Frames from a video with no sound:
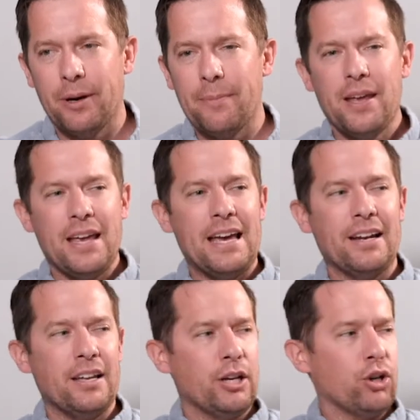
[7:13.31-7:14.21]
But
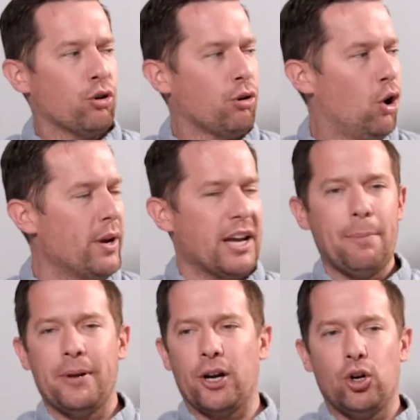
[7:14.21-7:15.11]
in growing
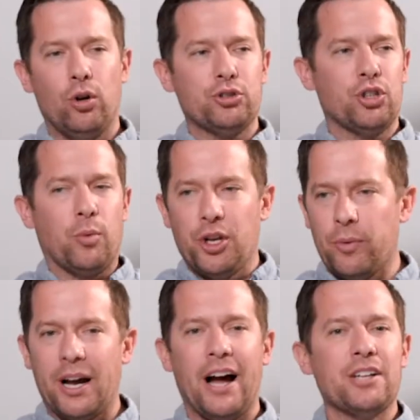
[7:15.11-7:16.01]
up in a culture where there
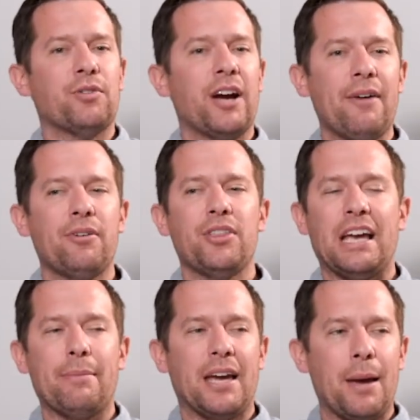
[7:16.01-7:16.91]
were gods for
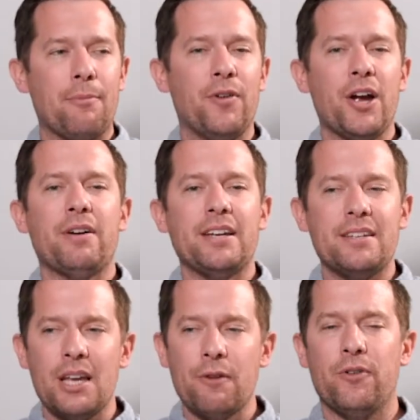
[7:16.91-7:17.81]
everything, it became
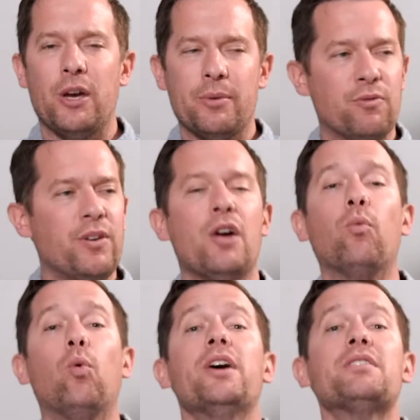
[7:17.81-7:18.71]

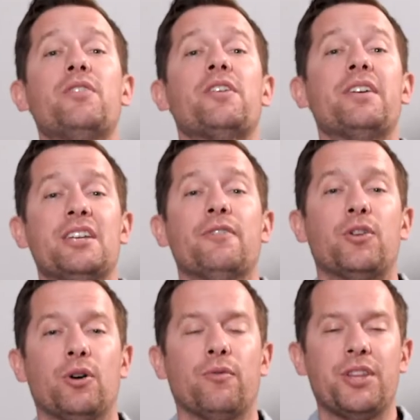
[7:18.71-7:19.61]
it was very
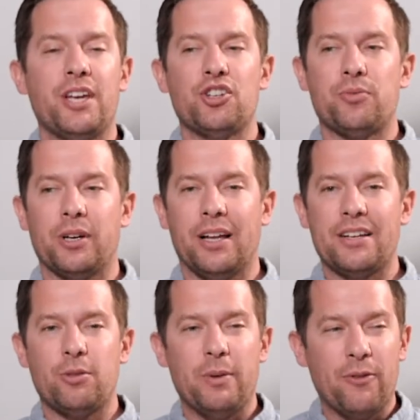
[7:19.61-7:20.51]
difficult for the
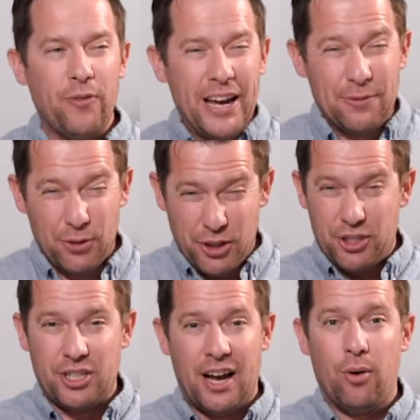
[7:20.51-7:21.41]
Israelites to be faithful to
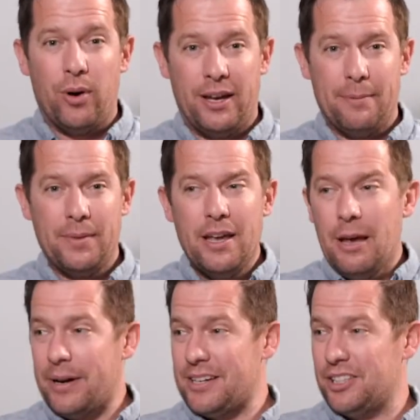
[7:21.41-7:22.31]
just Yahweh
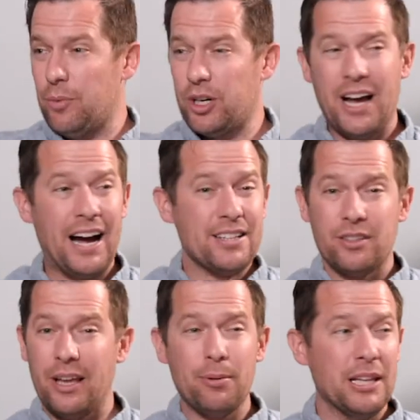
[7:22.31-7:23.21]
because there were
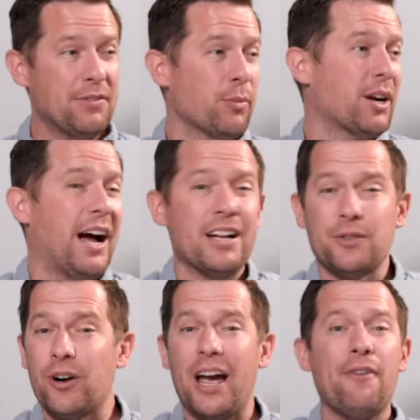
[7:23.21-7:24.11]
gods, they believed there were
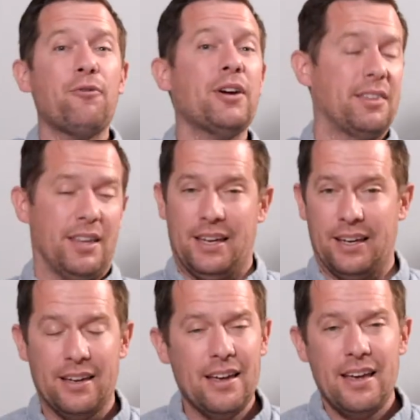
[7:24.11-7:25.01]
gods for
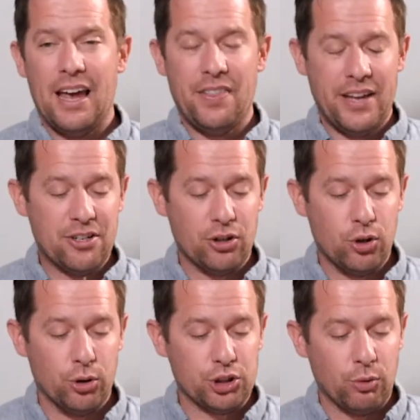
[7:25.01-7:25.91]
everything in the ancient
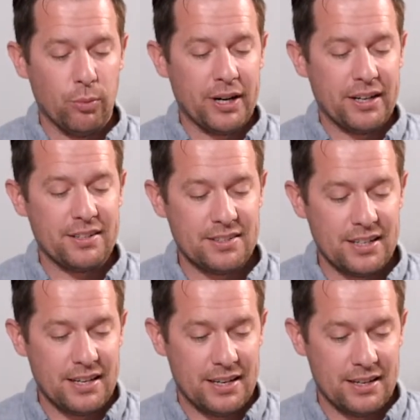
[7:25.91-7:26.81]
culture. And what we're going to
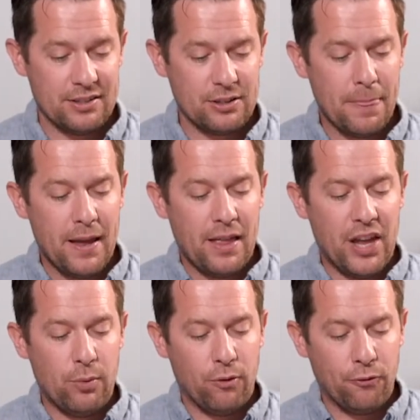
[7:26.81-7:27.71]
see is
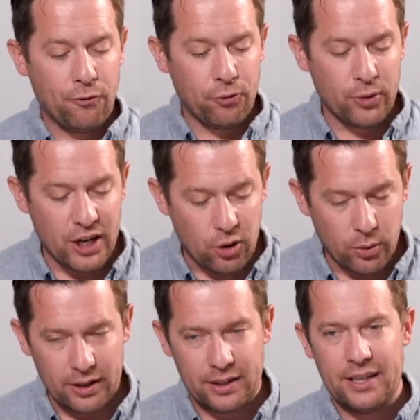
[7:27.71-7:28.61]
they will
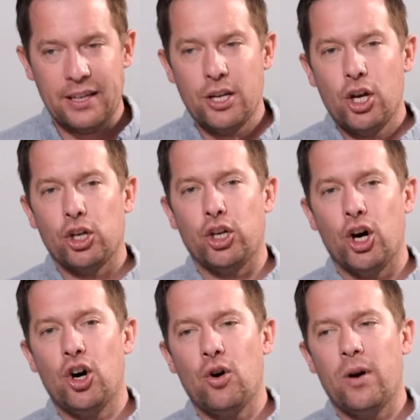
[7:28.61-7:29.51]
frequently
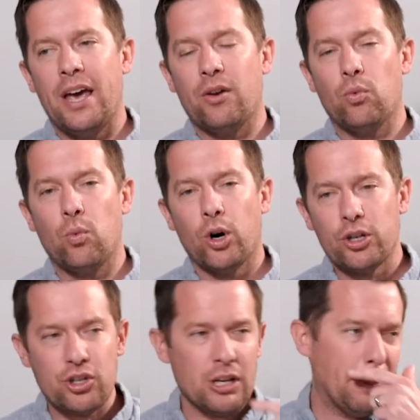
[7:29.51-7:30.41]
go and
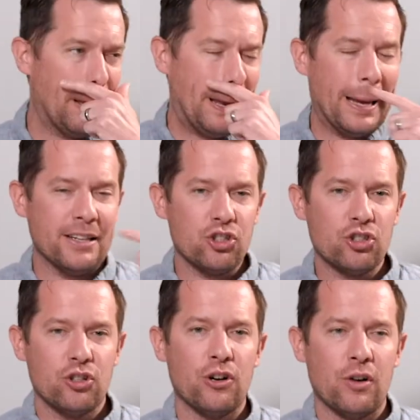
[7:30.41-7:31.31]
worship and
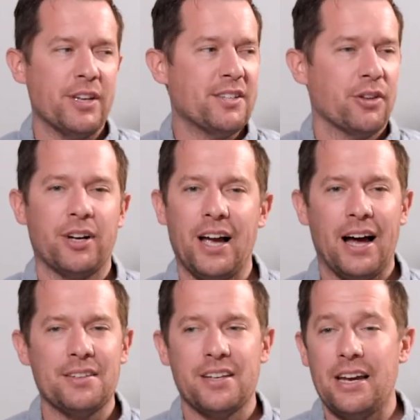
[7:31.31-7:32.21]
serve these other
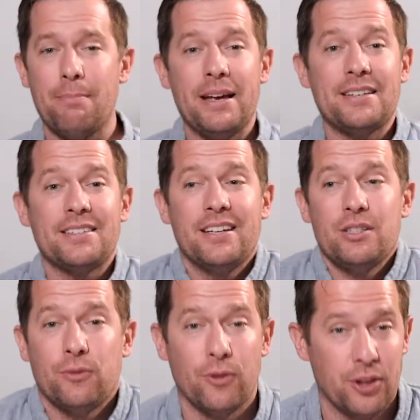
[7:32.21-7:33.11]
gods. And it makes
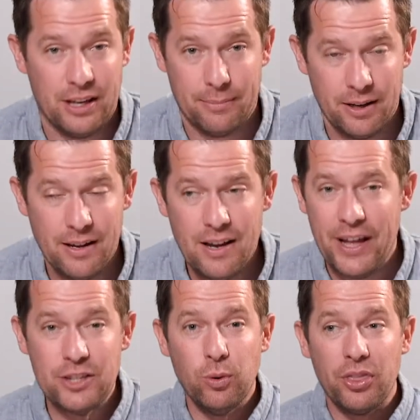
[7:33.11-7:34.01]
sense for them.
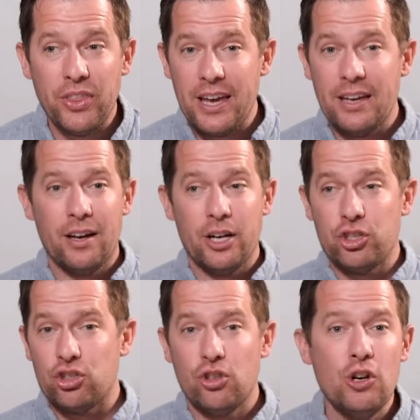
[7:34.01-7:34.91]
That's what they
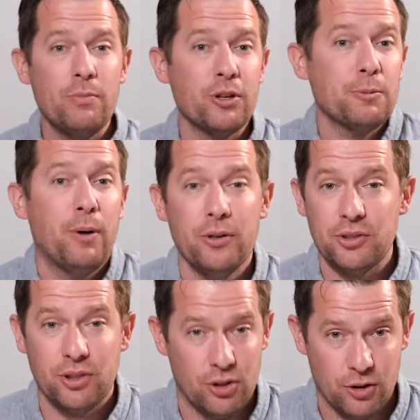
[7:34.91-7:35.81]
assume they're
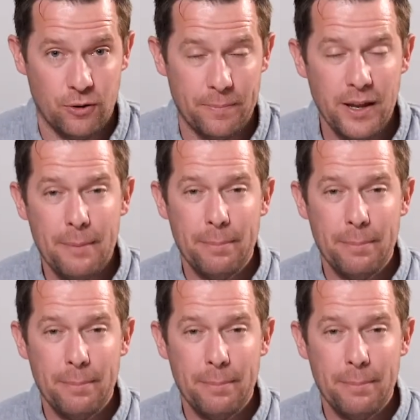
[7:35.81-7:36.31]
supposed to do.